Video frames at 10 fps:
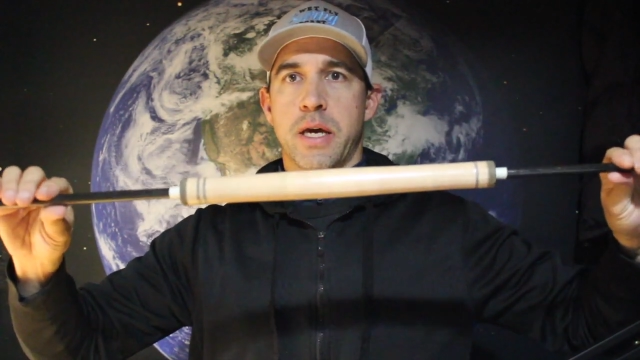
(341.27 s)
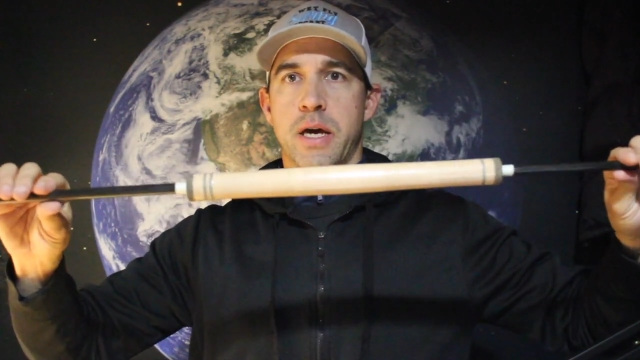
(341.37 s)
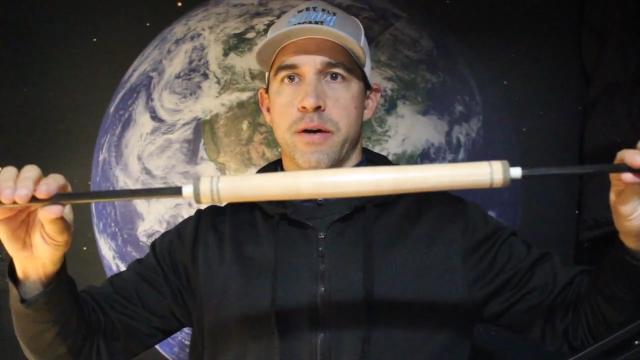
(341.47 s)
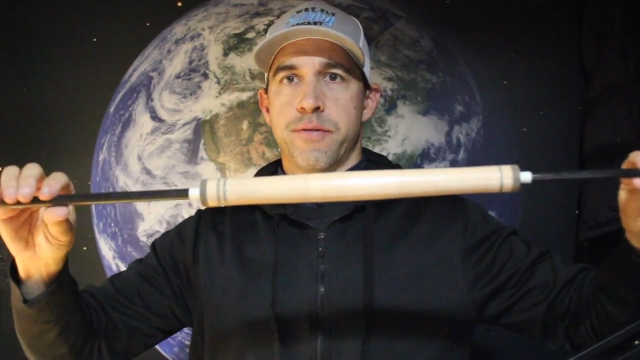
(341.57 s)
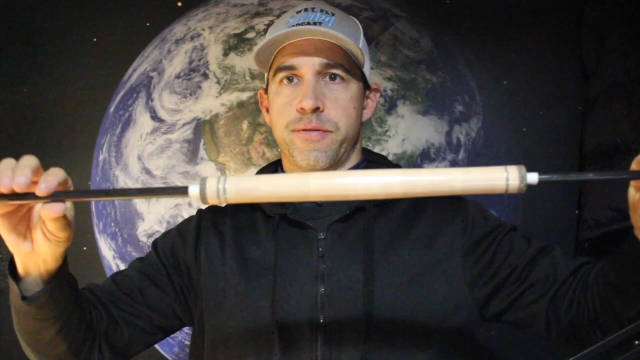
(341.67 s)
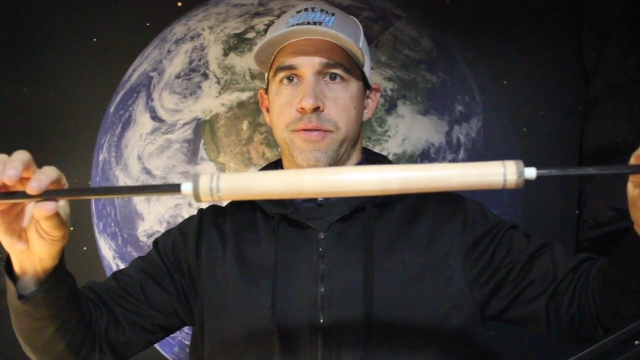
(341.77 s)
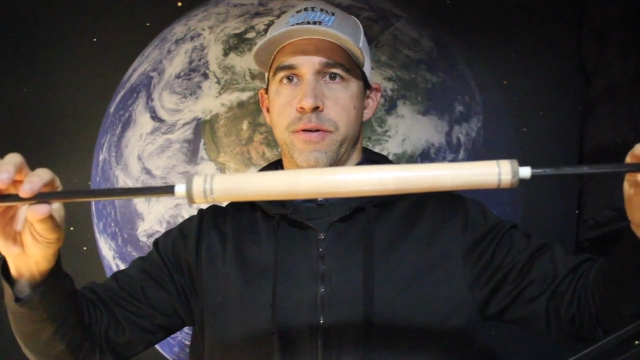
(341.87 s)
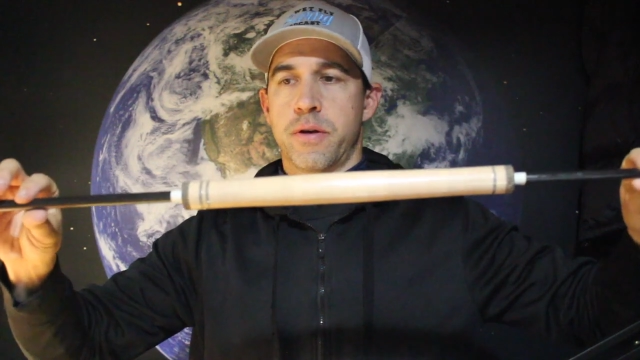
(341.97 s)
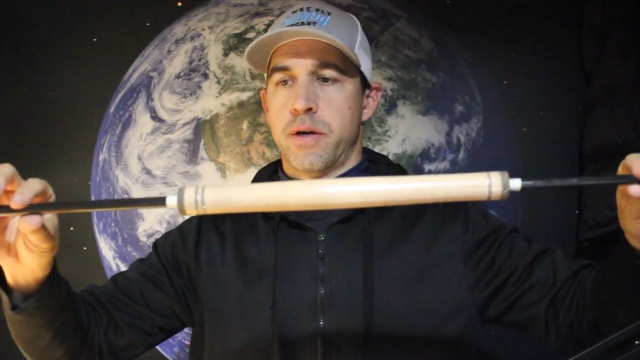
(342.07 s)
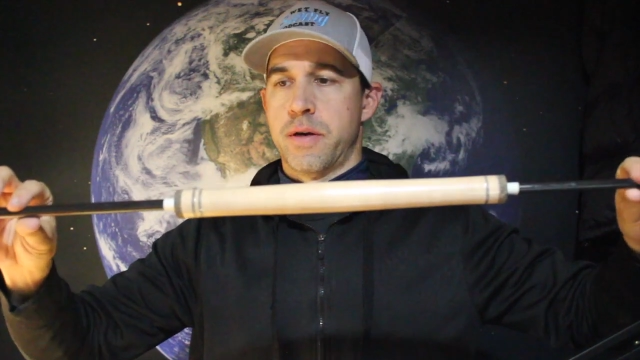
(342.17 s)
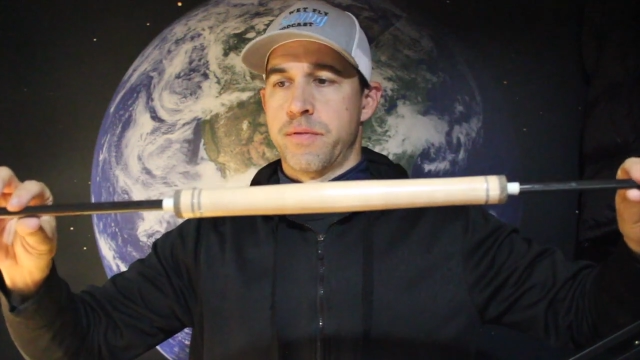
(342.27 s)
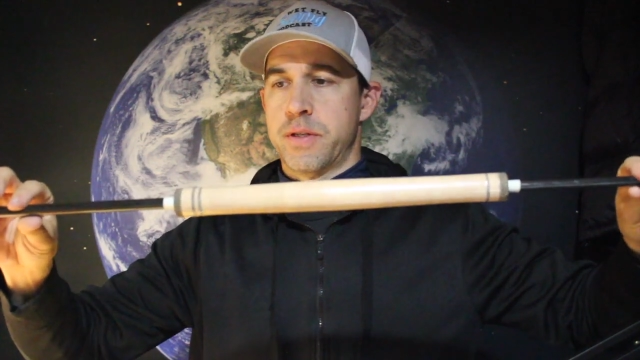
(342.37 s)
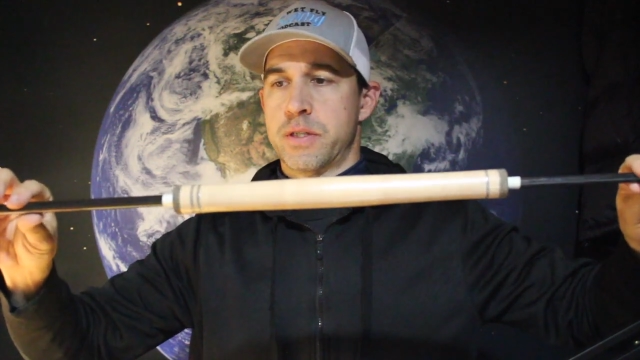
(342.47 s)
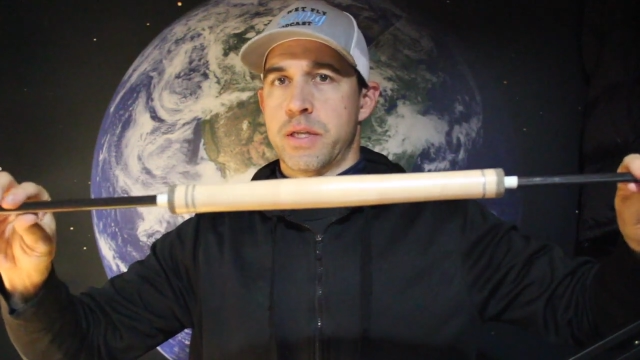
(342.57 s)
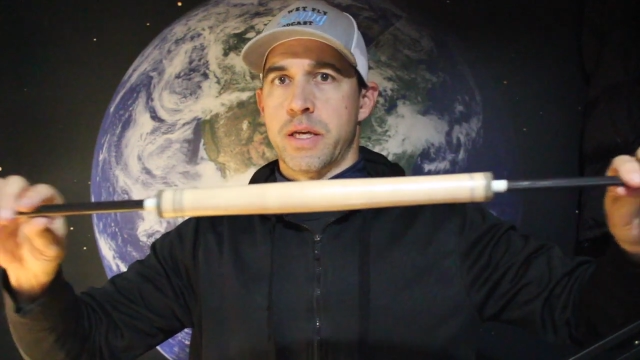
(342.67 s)
have
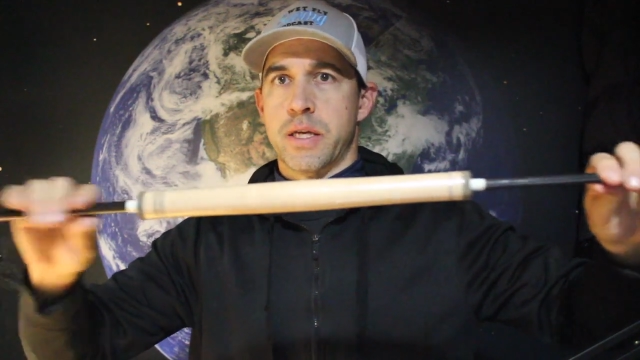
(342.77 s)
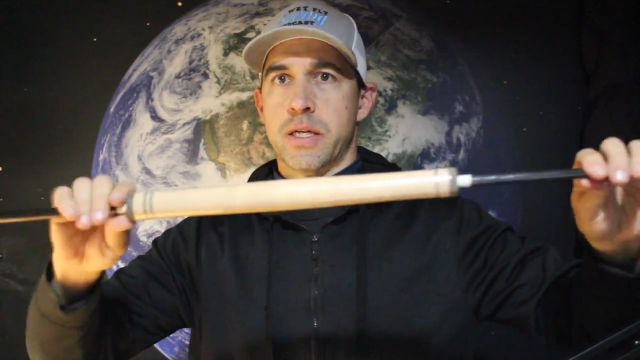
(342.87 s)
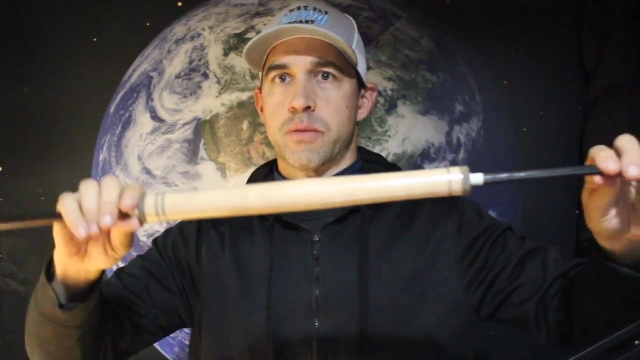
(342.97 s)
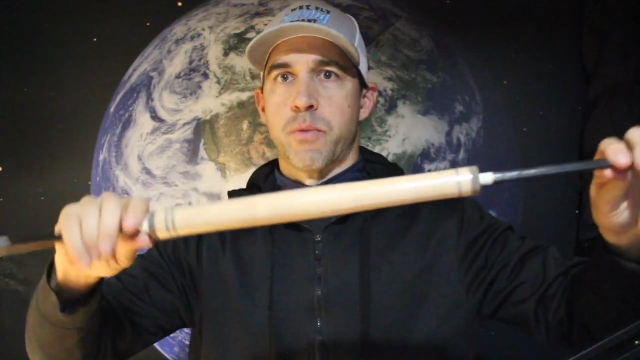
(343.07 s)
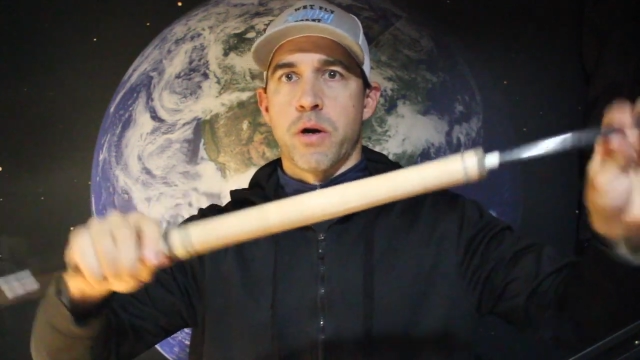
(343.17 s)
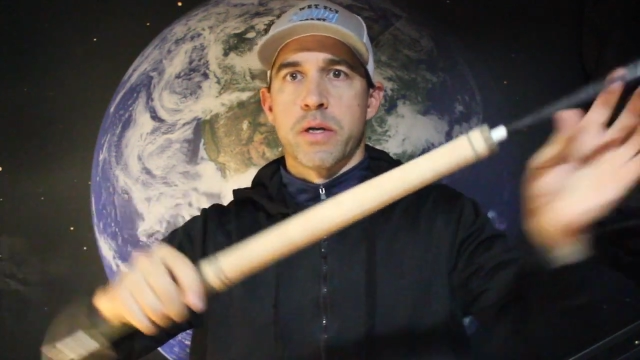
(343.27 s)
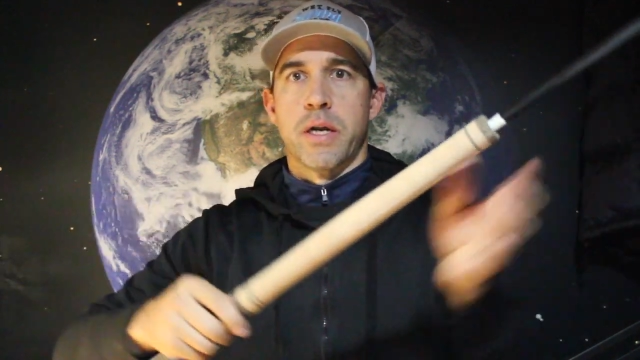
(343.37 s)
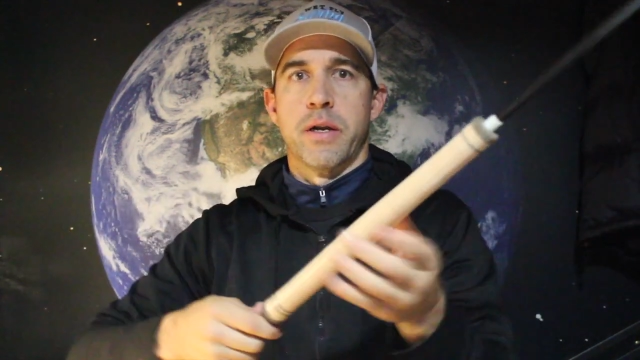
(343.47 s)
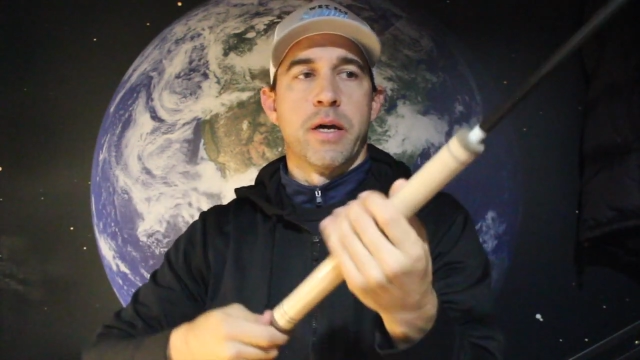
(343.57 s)
this thing and it's marked now.